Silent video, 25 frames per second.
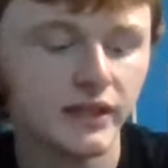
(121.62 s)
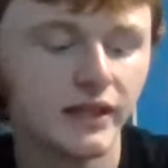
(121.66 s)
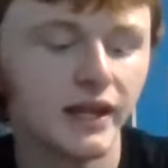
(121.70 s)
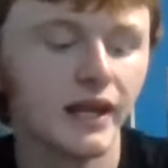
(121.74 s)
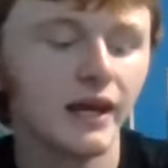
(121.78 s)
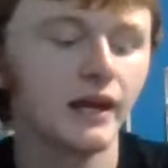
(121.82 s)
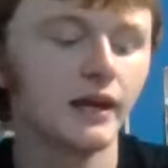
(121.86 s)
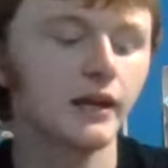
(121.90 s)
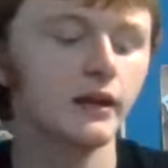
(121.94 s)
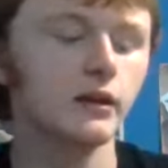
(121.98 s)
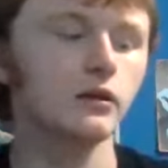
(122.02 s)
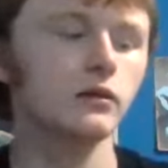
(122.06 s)

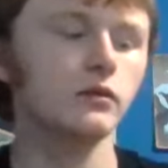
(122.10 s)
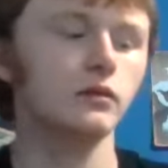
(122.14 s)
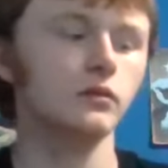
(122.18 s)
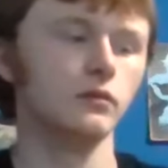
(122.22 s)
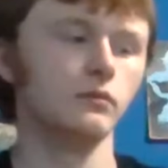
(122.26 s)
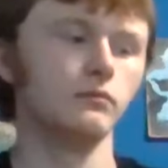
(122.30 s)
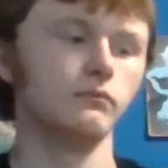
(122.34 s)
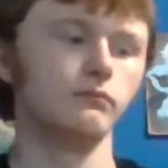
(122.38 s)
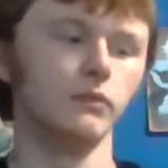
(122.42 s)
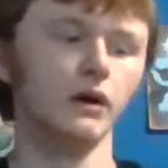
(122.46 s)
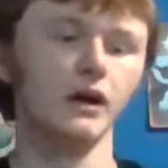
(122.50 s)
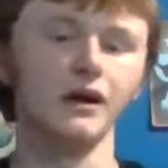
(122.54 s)
day,
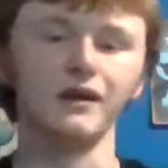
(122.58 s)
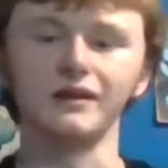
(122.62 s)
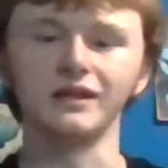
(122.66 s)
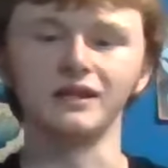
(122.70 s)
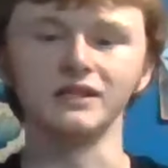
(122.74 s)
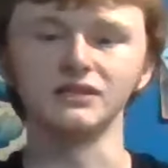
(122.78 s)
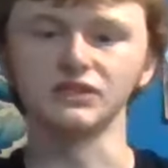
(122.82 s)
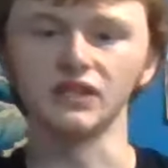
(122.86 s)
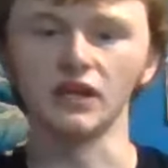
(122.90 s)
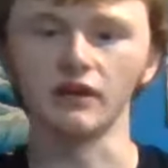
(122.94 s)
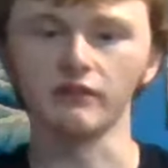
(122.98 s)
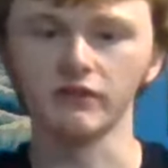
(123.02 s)
but
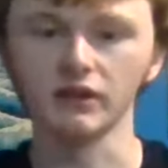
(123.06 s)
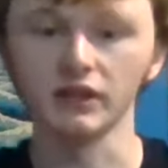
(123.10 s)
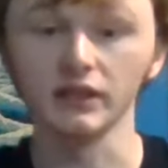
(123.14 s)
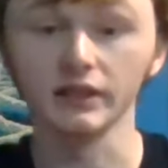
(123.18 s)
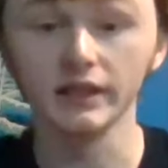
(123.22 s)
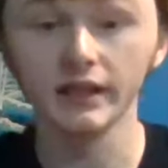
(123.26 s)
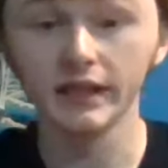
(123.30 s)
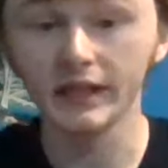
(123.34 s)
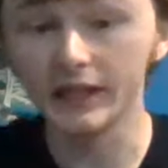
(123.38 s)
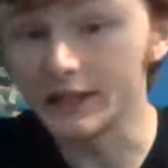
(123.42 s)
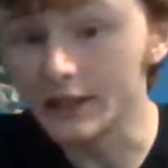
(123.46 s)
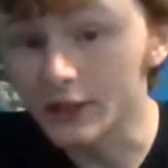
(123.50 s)
he's not
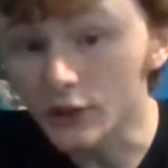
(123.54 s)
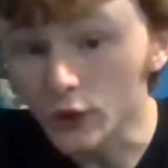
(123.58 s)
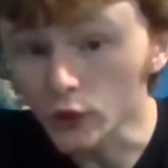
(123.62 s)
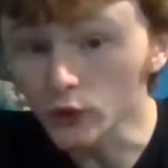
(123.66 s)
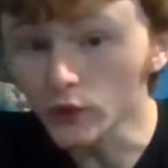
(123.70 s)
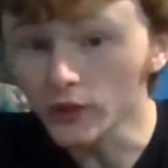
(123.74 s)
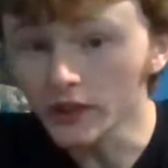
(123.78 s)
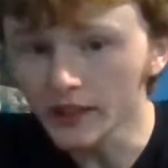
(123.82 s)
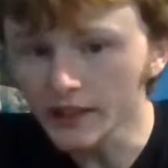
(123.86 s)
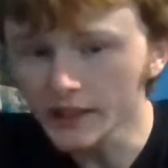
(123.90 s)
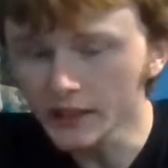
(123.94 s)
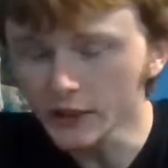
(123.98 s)
really
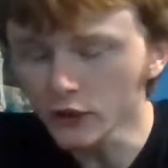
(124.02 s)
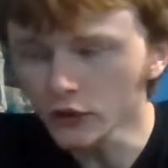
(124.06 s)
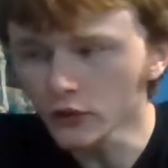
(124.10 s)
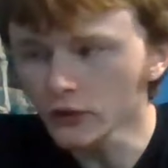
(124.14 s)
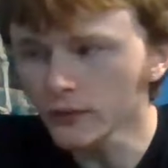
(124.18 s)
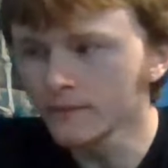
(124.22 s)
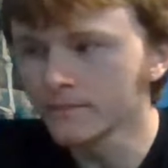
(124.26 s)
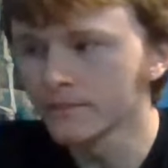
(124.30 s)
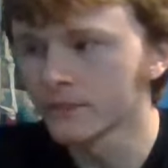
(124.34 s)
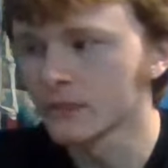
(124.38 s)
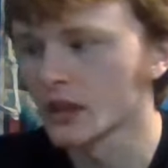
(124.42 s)
here.